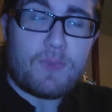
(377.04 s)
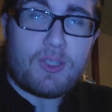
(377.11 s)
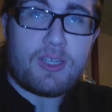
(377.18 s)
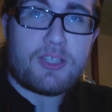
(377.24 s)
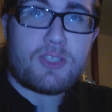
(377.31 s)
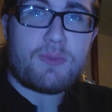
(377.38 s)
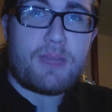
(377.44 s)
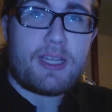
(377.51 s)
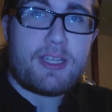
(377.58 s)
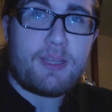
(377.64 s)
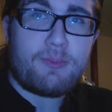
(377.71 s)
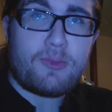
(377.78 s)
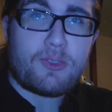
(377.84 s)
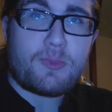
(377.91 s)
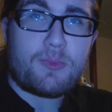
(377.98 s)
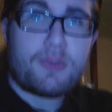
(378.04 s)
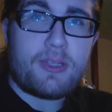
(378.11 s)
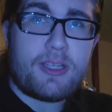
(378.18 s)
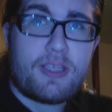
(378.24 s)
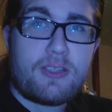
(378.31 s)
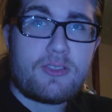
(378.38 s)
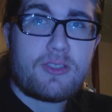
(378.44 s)
Touch my nipples,
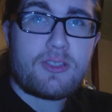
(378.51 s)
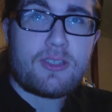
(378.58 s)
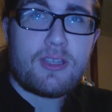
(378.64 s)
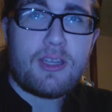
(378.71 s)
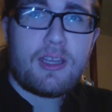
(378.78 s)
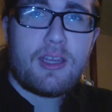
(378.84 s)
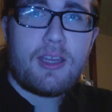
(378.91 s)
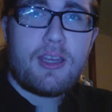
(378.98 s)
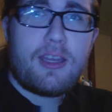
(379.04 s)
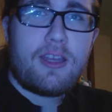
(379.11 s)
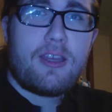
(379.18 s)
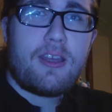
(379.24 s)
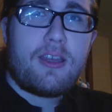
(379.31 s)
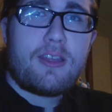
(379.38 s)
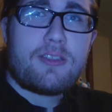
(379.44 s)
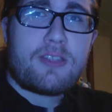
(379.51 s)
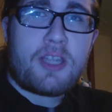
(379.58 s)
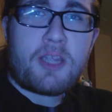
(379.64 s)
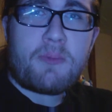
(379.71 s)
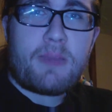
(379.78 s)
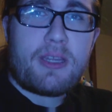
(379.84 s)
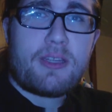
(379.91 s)
please.
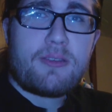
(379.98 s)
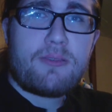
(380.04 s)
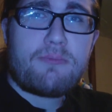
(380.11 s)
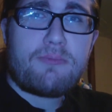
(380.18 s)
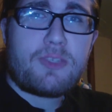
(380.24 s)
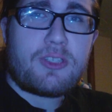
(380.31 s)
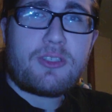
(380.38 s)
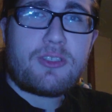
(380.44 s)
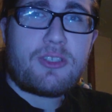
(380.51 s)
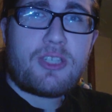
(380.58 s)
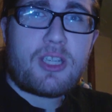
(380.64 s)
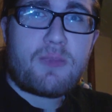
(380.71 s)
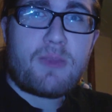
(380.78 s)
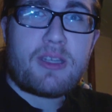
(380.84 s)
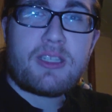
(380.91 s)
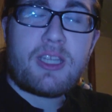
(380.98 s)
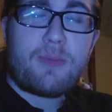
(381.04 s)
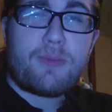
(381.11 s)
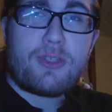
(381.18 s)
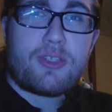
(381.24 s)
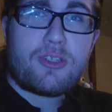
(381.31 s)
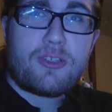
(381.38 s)
Just check my
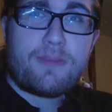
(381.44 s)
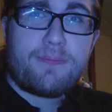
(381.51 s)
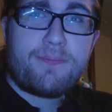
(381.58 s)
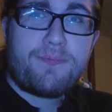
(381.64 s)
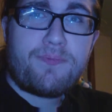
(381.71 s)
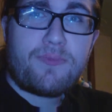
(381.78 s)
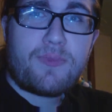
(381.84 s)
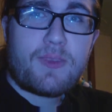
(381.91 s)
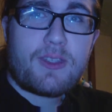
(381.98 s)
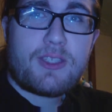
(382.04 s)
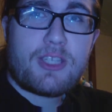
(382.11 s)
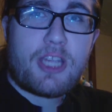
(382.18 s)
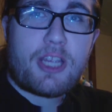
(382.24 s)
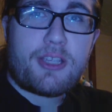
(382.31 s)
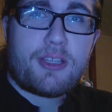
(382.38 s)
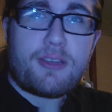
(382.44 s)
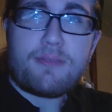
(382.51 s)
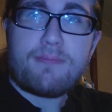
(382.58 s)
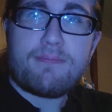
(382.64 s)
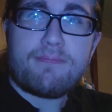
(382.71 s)
temperature. Check it.